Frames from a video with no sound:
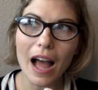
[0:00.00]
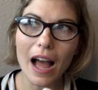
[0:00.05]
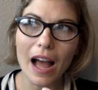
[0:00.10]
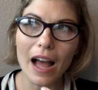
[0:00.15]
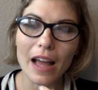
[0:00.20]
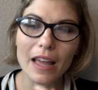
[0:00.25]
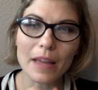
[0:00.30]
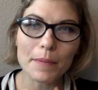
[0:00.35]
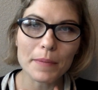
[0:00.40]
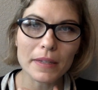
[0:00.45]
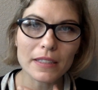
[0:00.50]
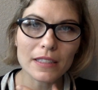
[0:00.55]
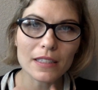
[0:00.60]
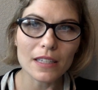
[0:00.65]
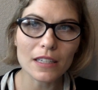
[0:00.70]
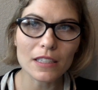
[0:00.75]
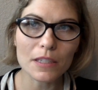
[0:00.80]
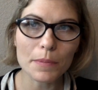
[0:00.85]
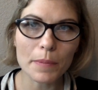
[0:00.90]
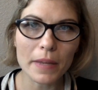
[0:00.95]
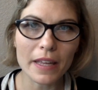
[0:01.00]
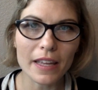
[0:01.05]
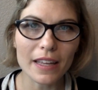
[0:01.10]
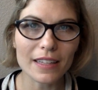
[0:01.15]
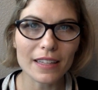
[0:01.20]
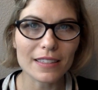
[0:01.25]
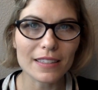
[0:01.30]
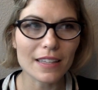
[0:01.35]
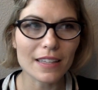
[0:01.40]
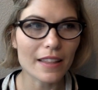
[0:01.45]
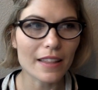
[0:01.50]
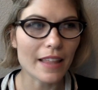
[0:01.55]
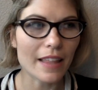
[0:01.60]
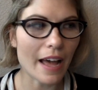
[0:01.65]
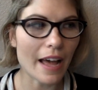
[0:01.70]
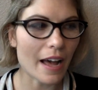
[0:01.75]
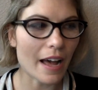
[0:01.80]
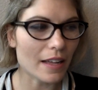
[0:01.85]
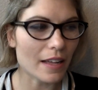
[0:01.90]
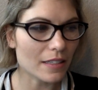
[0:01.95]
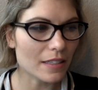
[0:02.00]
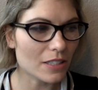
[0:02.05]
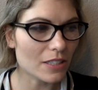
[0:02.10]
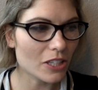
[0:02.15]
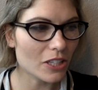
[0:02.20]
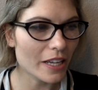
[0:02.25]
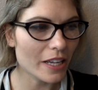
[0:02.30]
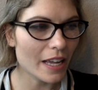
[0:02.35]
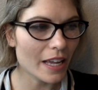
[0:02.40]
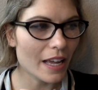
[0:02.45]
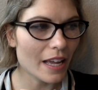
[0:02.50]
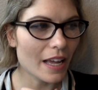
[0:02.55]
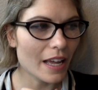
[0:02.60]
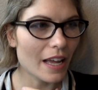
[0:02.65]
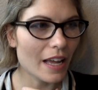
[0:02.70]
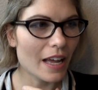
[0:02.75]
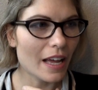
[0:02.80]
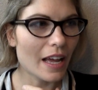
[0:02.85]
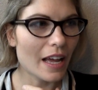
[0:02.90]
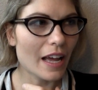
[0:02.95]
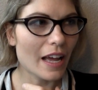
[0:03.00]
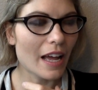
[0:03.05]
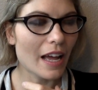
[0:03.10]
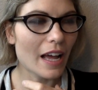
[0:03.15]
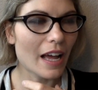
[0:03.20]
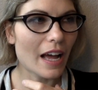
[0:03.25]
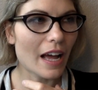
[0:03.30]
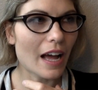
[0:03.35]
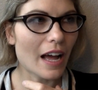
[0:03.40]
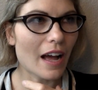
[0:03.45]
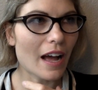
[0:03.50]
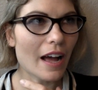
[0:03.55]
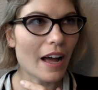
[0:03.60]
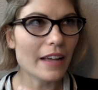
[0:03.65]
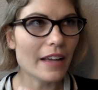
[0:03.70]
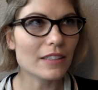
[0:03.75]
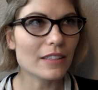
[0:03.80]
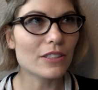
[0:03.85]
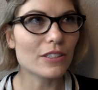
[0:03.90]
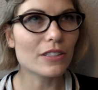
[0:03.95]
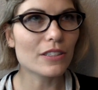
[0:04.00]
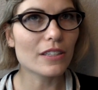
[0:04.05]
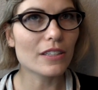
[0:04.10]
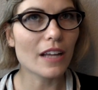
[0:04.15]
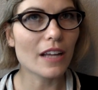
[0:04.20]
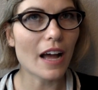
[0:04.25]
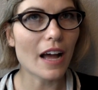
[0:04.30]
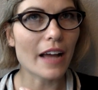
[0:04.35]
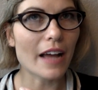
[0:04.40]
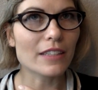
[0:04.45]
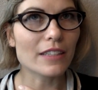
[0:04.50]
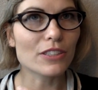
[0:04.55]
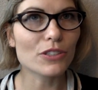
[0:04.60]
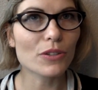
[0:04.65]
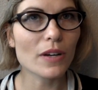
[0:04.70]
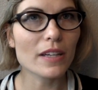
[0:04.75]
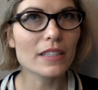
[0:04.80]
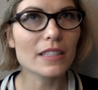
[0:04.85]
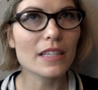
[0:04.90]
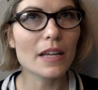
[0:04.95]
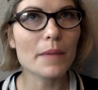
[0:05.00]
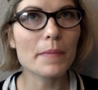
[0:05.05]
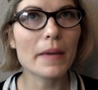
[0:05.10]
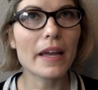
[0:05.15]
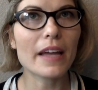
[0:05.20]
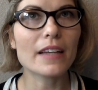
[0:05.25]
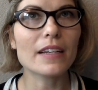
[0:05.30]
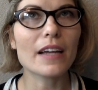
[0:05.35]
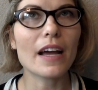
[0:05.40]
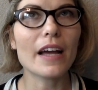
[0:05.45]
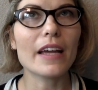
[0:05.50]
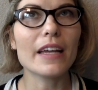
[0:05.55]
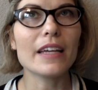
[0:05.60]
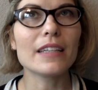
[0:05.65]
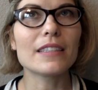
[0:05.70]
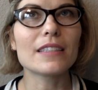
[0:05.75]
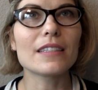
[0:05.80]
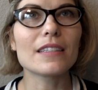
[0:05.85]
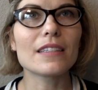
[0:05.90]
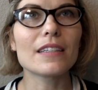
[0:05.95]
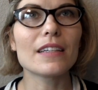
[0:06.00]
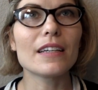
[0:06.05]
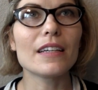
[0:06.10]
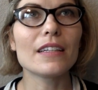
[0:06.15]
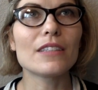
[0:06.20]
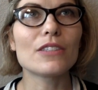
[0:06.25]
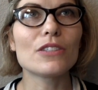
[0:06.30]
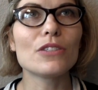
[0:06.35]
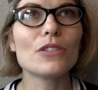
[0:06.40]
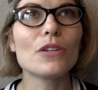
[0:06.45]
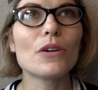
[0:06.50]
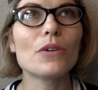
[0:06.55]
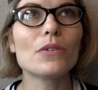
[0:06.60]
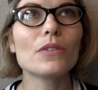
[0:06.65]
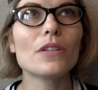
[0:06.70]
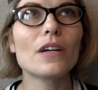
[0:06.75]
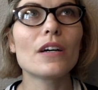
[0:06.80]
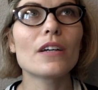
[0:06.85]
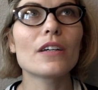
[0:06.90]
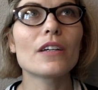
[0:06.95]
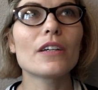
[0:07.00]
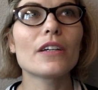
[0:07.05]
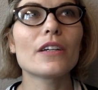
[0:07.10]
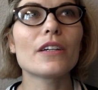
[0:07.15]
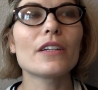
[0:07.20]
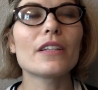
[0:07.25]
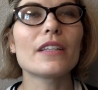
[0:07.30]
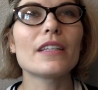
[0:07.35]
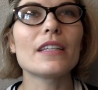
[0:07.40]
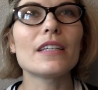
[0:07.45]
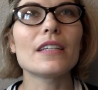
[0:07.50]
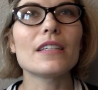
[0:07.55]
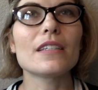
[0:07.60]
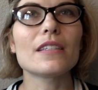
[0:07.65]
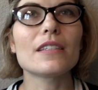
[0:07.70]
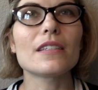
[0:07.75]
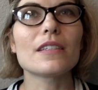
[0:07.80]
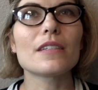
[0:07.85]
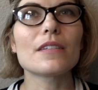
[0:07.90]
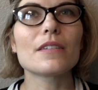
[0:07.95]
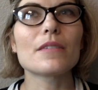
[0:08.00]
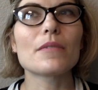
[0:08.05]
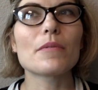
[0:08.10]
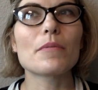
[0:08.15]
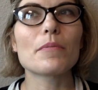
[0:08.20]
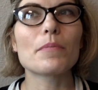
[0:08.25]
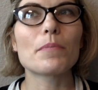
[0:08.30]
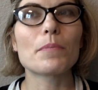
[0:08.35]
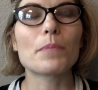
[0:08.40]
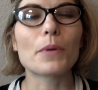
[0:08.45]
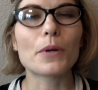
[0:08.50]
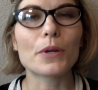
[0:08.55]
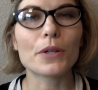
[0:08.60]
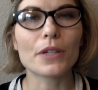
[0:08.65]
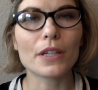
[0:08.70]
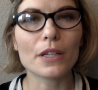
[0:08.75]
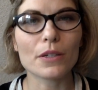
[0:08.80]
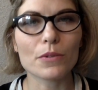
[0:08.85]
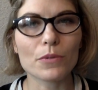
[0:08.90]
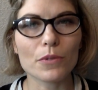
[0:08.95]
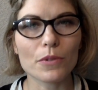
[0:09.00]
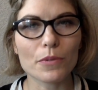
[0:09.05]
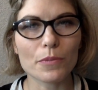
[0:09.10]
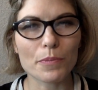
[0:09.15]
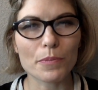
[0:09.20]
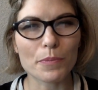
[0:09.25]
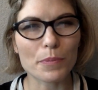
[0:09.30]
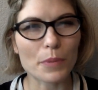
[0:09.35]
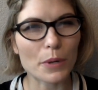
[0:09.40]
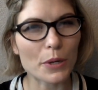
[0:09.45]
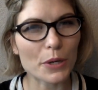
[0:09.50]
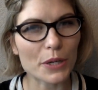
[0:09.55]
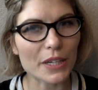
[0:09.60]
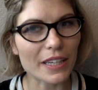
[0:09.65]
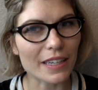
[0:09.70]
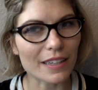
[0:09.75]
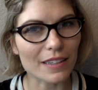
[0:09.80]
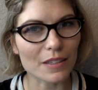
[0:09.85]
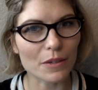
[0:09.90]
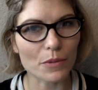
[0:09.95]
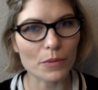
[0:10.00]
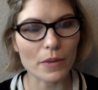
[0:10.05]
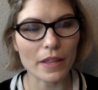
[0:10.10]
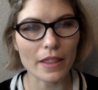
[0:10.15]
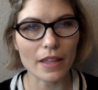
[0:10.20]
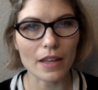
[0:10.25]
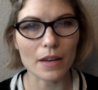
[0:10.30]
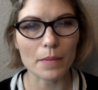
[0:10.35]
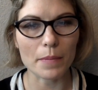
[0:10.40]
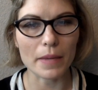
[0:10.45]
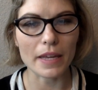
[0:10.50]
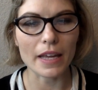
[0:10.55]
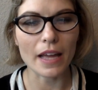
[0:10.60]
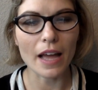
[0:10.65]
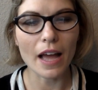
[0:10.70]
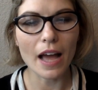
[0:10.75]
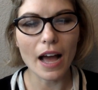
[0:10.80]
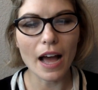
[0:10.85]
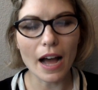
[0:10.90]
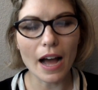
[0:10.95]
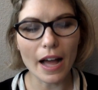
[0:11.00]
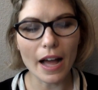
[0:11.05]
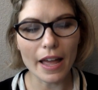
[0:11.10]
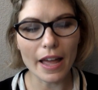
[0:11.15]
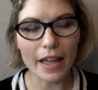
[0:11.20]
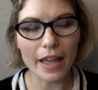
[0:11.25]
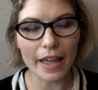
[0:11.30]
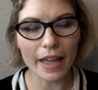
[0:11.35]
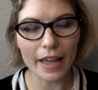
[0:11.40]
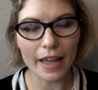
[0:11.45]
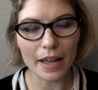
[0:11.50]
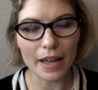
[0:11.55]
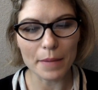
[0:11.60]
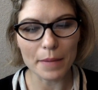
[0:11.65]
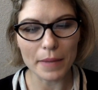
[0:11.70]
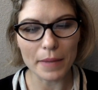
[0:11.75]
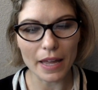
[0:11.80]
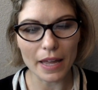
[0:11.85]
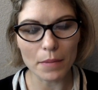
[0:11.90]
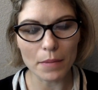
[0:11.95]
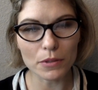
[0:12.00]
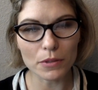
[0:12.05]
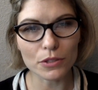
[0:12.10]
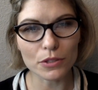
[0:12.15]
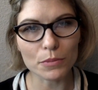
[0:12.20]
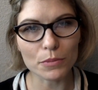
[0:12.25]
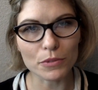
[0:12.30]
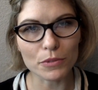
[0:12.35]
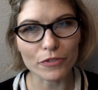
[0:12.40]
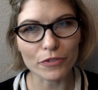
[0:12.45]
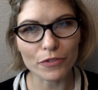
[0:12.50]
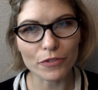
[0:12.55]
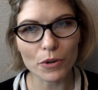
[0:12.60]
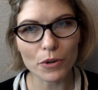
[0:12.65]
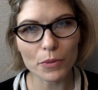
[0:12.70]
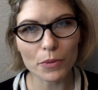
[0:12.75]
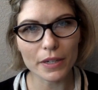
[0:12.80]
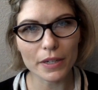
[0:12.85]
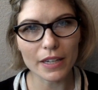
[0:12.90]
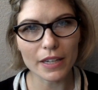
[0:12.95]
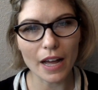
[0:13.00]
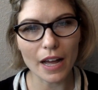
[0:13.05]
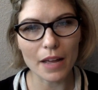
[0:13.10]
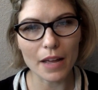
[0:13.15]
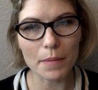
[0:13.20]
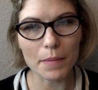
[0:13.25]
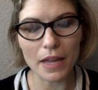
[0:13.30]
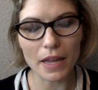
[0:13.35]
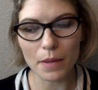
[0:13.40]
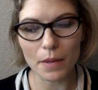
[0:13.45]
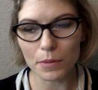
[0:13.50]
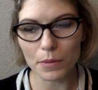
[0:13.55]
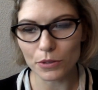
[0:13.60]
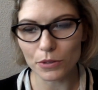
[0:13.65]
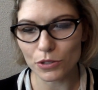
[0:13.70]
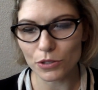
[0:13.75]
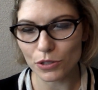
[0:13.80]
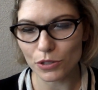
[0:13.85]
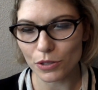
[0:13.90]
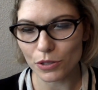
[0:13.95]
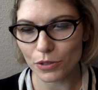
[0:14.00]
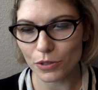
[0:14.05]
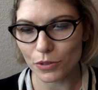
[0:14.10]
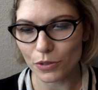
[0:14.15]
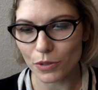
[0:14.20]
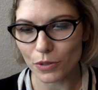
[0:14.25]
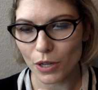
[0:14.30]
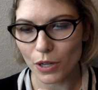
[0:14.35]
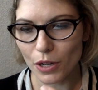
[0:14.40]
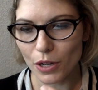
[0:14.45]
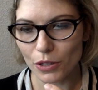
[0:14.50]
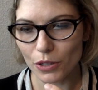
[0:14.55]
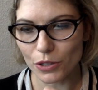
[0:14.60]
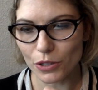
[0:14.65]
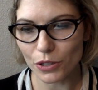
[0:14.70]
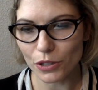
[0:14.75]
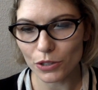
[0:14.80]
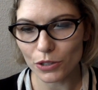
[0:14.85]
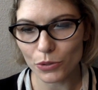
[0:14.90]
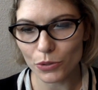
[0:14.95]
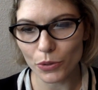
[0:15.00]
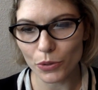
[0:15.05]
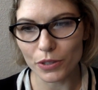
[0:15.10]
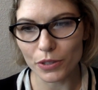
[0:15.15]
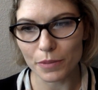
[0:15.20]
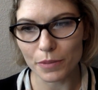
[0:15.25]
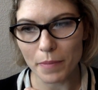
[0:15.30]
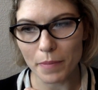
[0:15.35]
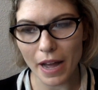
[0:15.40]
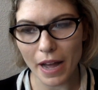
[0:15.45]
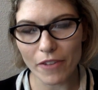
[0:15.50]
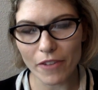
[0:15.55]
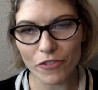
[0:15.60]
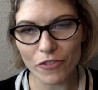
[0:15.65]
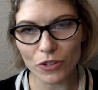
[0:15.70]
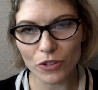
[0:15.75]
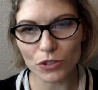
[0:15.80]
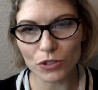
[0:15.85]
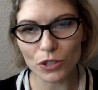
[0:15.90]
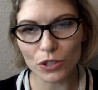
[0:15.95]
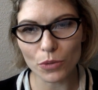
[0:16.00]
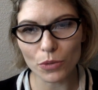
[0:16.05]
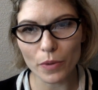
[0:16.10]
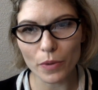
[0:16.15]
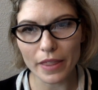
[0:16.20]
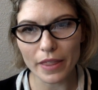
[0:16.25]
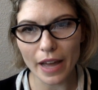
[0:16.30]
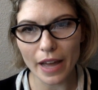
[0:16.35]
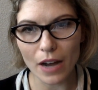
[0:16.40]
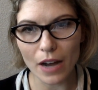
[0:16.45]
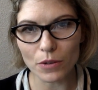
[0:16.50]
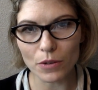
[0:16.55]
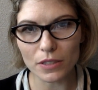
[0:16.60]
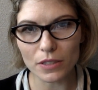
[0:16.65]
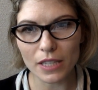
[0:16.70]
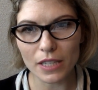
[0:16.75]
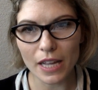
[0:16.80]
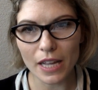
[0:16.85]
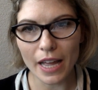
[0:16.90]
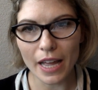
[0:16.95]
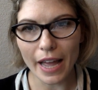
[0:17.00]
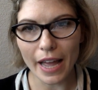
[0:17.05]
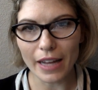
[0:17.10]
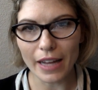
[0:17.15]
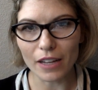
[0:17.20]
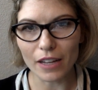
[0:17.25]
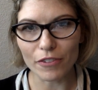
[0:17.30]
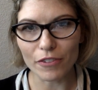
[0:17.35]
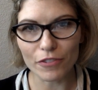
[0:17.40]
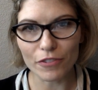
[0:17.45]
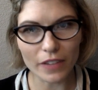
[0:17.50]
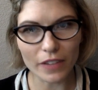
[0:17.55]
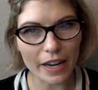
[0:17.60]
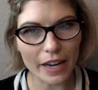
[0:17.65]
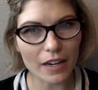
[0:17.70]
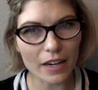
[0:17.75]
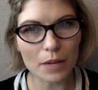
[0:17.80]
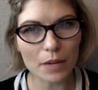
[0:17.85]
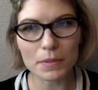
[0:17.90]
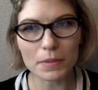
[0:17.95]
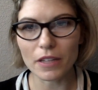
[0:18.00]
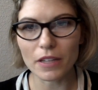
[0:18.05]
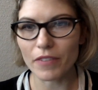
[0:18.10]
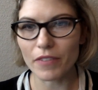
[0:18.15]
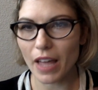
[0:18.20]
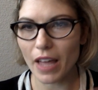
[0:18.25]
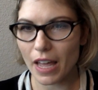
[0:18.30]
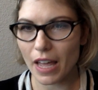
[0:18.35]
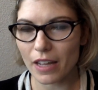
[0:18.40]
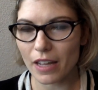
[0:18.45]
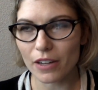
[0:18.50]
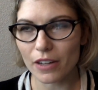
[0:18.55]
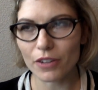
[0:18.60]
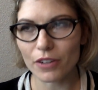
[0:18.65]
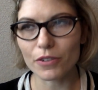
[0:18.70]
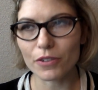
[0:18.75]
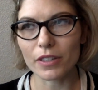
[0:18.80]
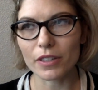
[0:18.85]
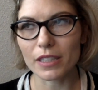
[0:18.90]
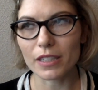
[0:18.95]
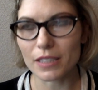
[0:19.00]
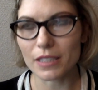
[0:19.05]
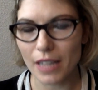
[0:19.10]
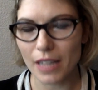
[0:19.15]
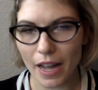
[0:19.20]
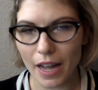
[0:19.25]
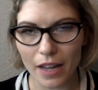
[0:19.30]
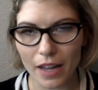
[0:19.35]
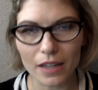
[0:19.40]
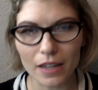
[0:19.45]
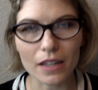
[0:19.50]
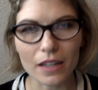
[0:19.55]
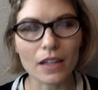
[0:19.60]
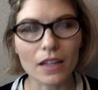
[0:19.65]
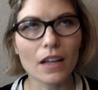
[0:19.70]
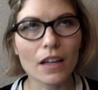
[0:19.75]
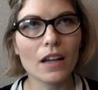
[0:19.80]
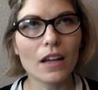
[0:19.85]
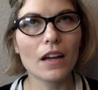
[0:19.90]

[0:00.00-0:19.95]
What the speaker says: I am in such peace that I trust Him, and it's no longer this burden burning within me. I am able to move forward. I am able to look toward my future without any flare-ups of anger or anxiety.